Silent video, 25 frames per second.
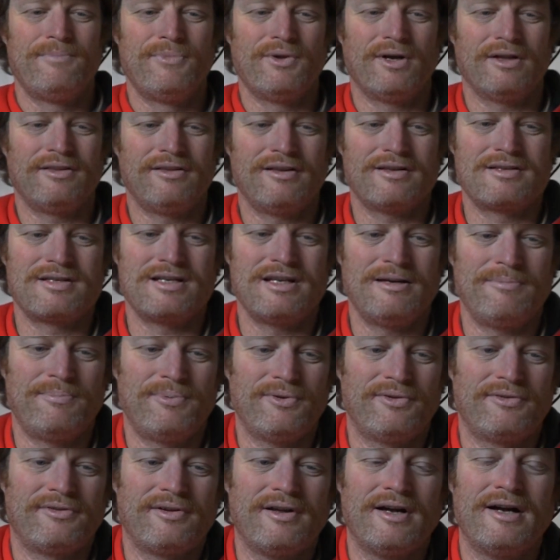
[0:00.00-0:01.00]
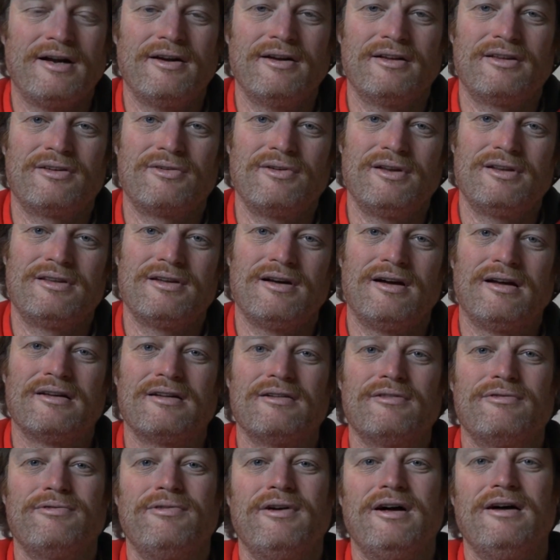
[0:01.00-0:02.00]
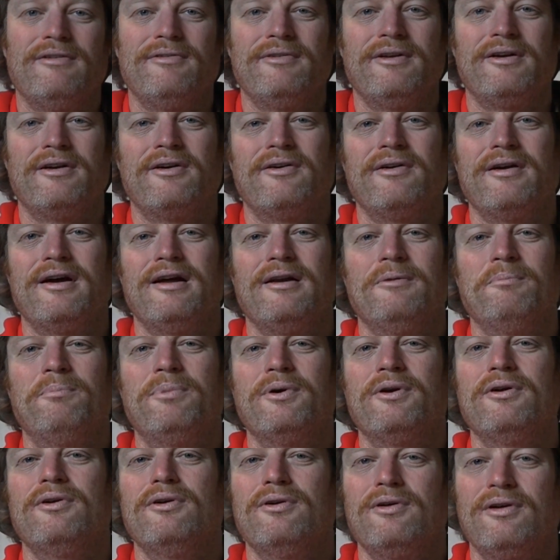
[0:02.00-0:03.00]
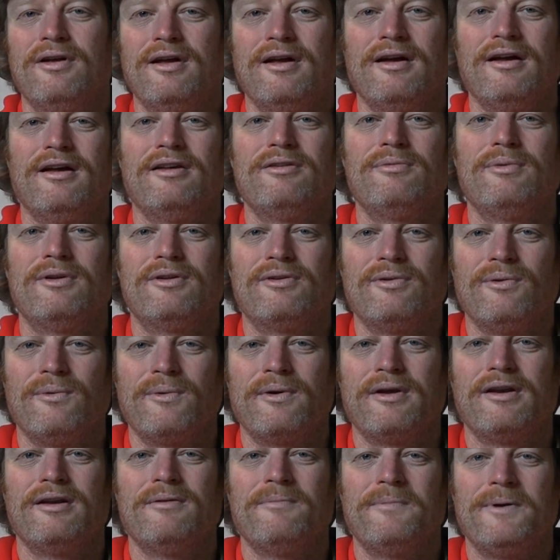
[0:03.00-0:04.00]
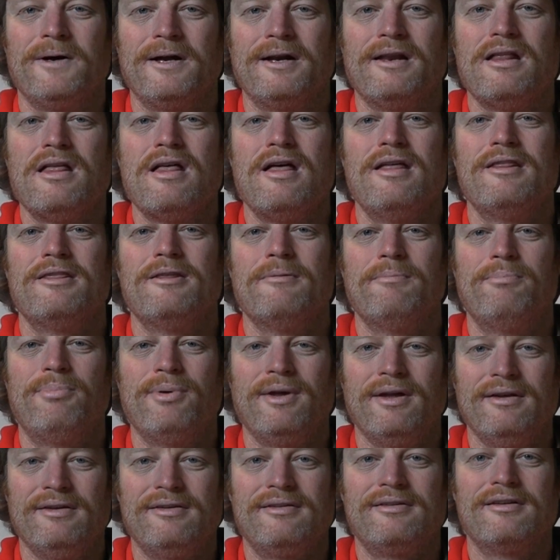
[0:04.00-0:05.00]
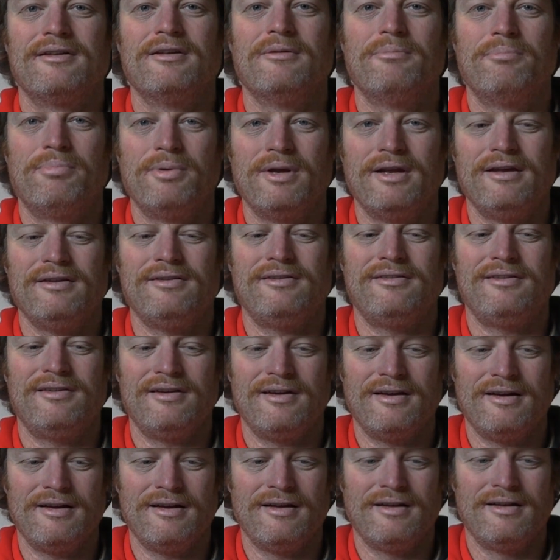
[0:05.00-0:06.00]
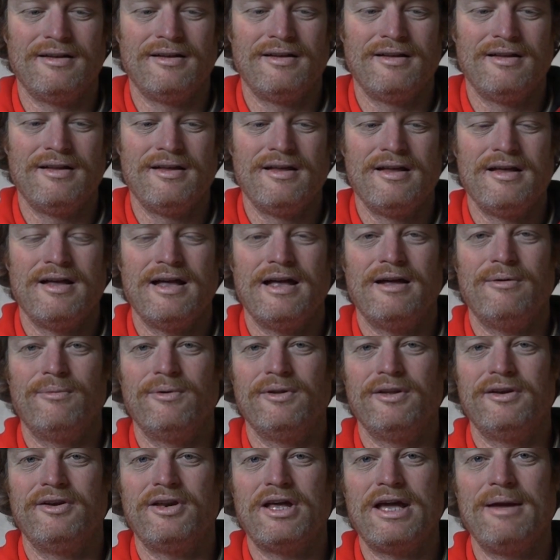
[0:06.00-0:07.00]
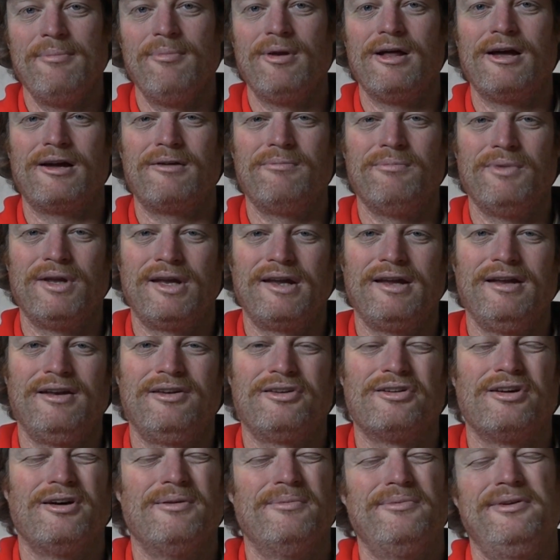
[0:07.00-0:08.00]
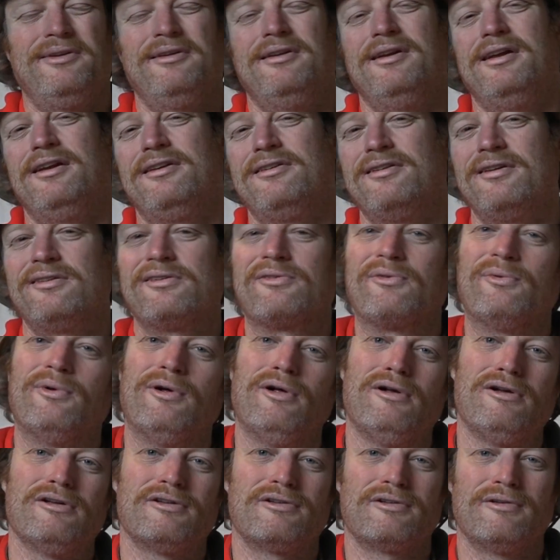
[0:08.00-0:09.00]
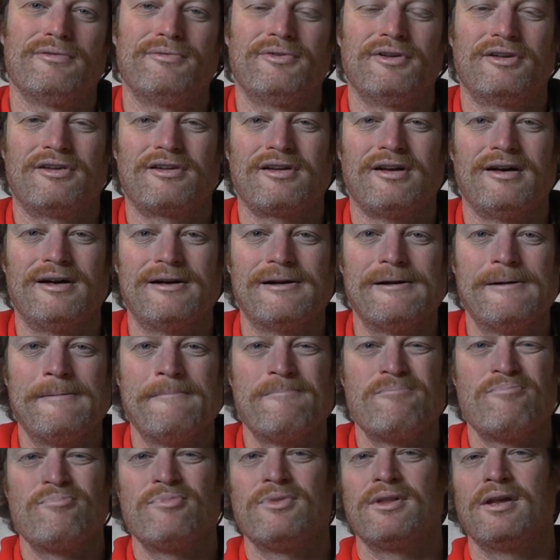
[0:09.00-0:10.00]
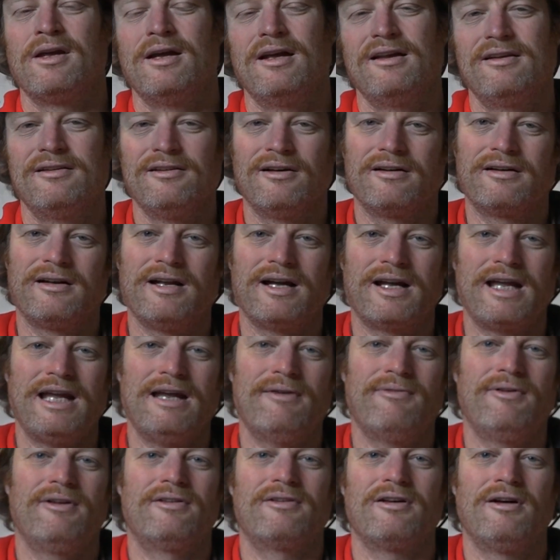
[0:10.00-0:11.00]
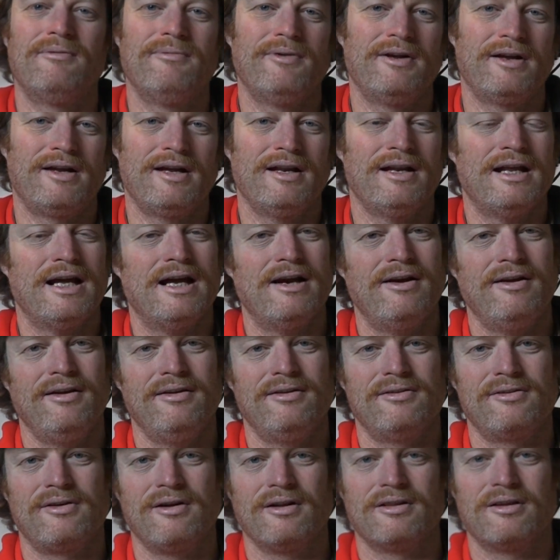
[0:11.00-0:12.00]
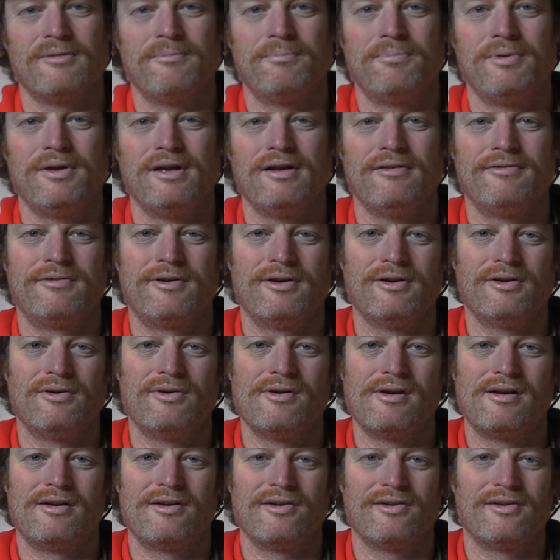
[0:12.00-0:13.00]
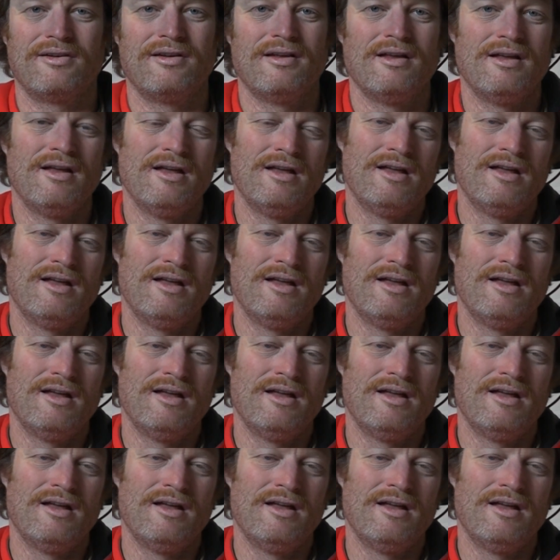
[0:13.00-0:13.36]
Not the cheapest tyre at 3,500 Rand, but who cares? We're talking about the best of the best here. And with a name like Mickey Thompson, it just rolls off the tongue. It's not like every Tom, Dick and Harry's got the BF Goodridges.